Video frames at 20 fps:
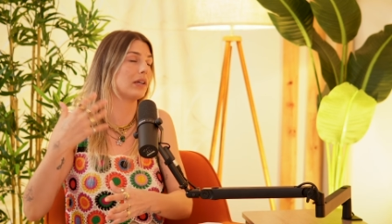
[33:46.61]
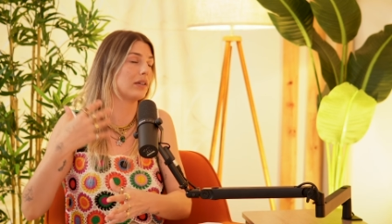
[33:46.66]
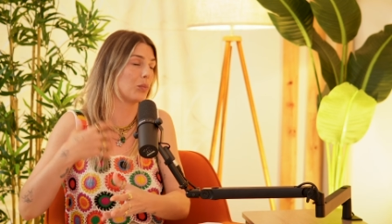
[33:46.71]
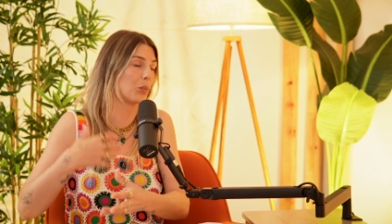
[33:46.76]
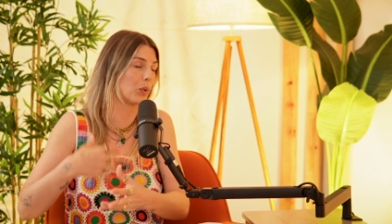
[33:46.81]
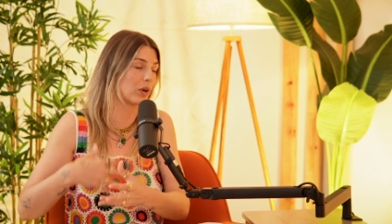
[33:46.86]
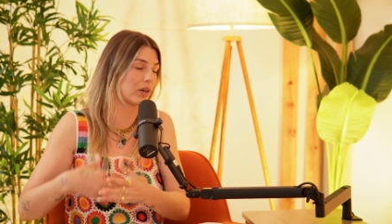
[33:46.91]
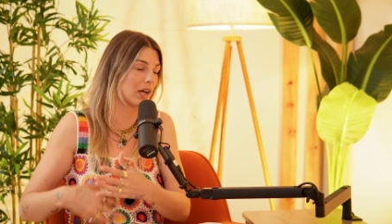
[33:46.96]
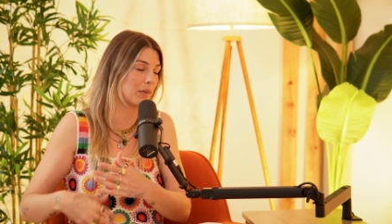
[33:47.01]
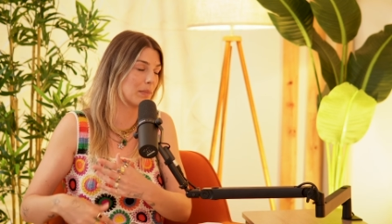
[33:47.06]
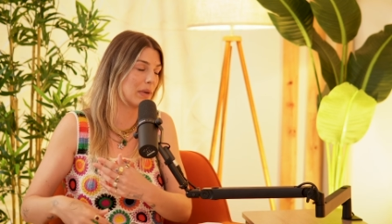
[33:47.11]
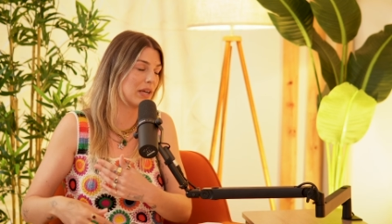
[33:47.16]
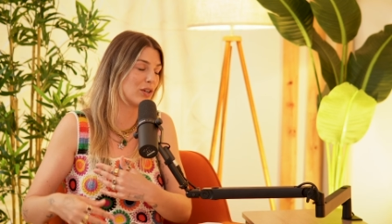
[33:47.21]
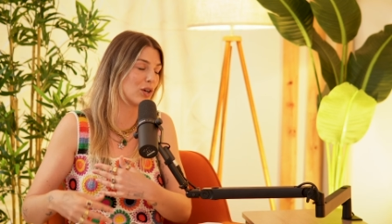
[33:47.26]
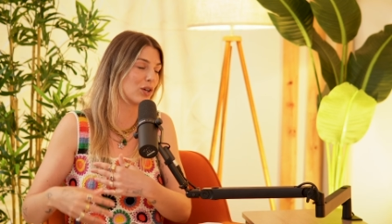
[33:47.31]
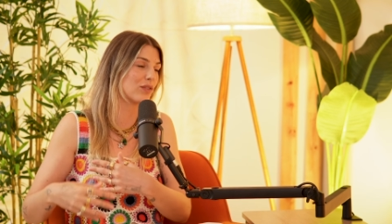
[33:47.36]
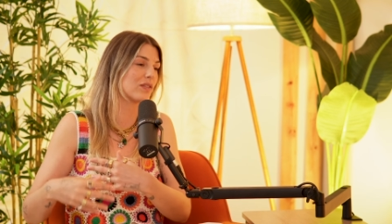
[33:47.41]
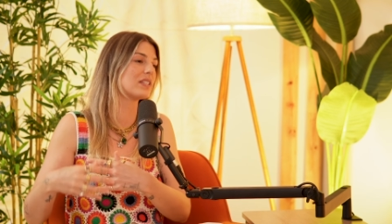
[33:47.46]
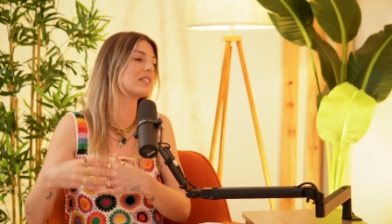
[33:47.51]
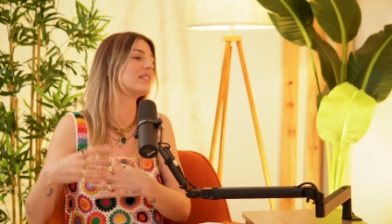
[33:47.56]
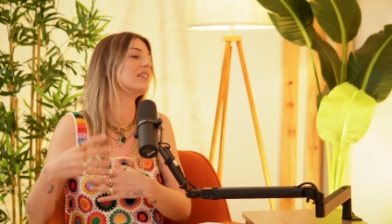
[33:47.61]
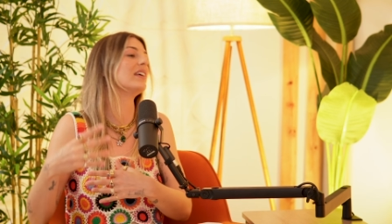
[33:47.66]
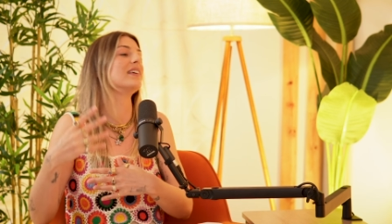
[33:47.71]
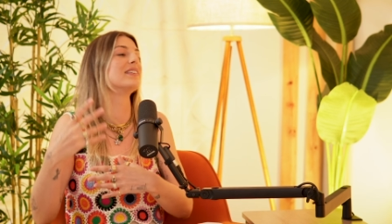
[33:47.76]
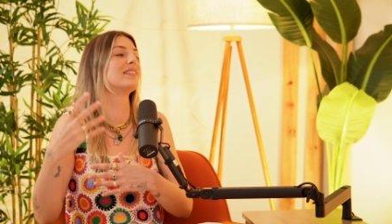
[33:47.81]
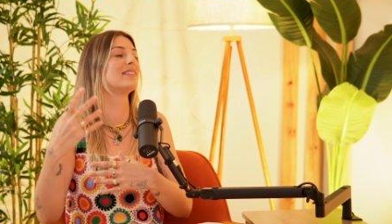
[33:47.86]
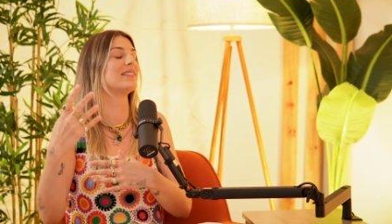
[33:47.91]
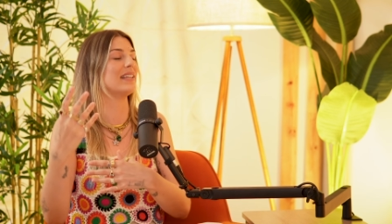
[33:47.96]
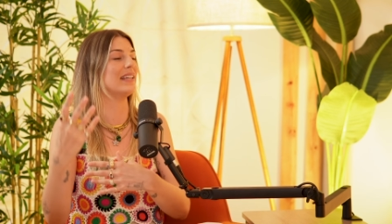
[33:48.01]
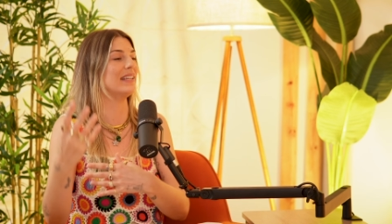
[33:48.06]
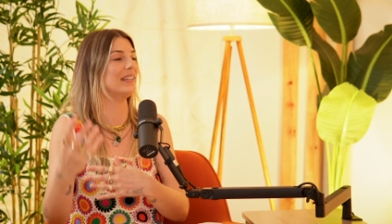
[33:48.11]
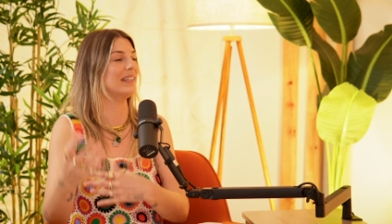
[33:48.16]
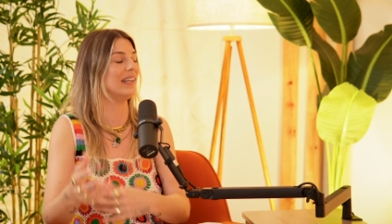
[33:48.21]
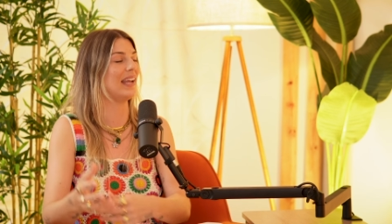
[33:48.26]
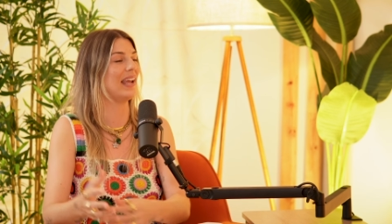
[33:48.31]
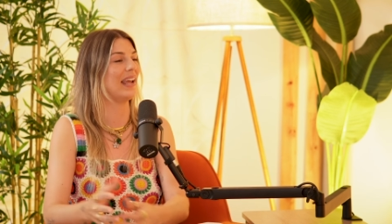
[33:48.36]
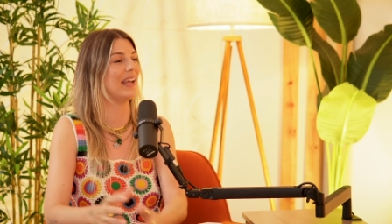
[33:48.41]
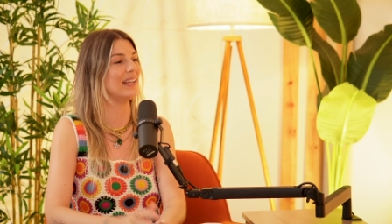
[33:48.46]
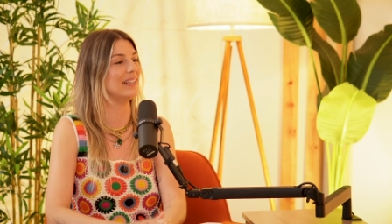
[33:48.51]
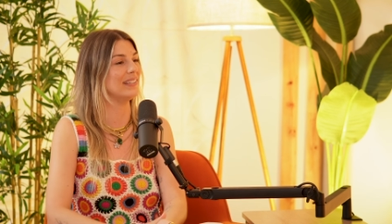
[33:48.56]
work on my nervousness
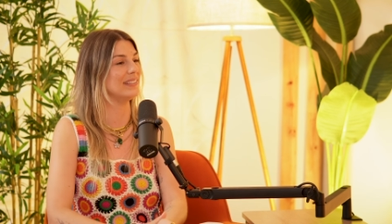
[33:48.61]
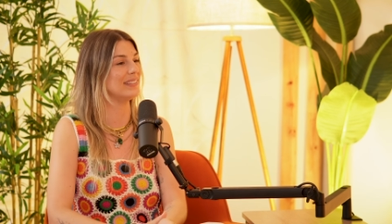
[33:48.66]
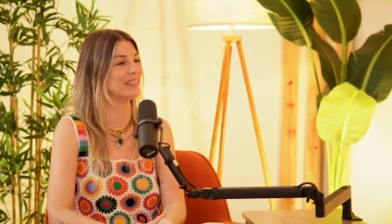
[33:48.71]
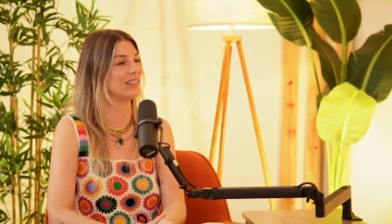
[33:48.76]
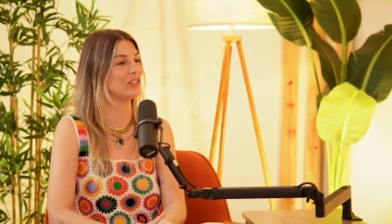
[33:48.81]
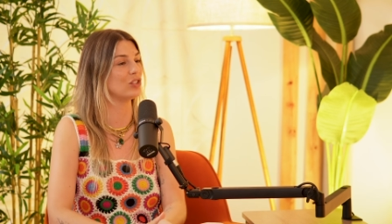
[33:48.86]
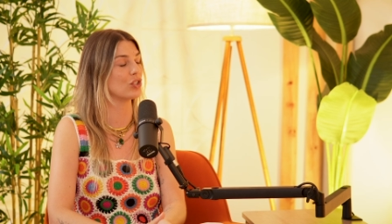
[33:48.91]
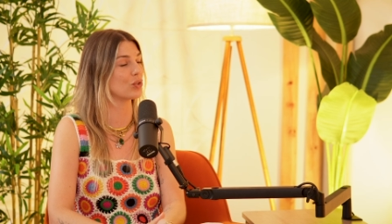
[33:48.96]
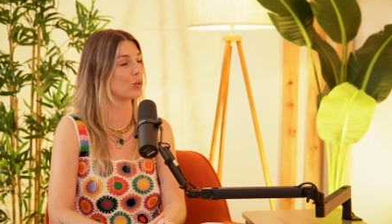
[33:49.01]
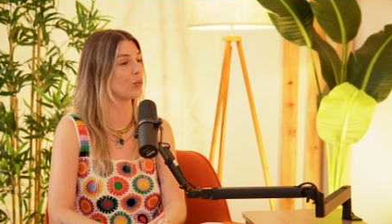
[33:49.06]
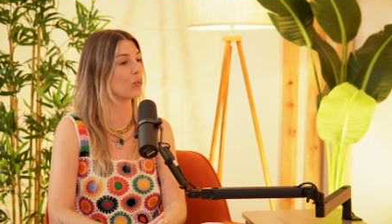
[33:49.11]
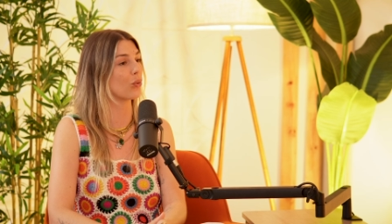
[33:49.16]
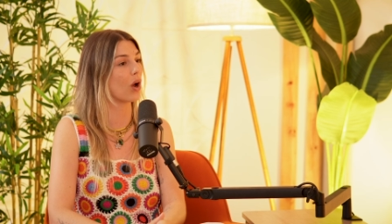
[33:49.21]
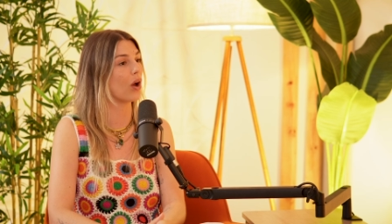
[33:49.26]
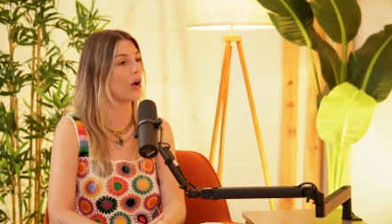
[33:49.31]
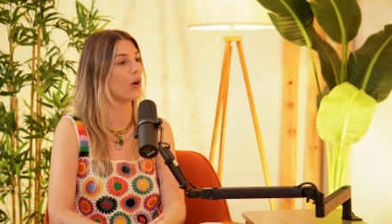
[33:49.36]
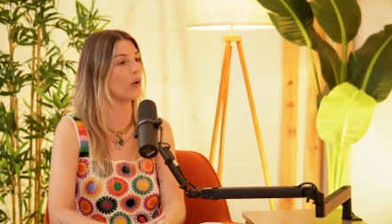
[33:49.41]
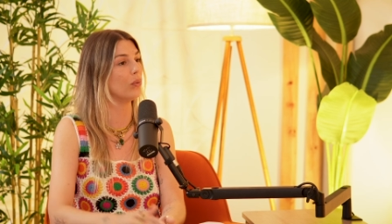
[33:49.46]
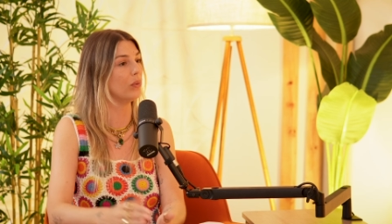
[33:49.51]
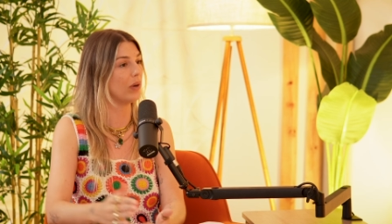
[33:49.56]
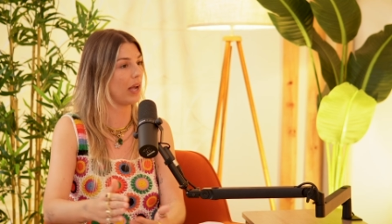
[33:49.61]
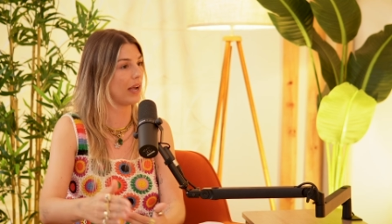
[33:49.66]
and and just grow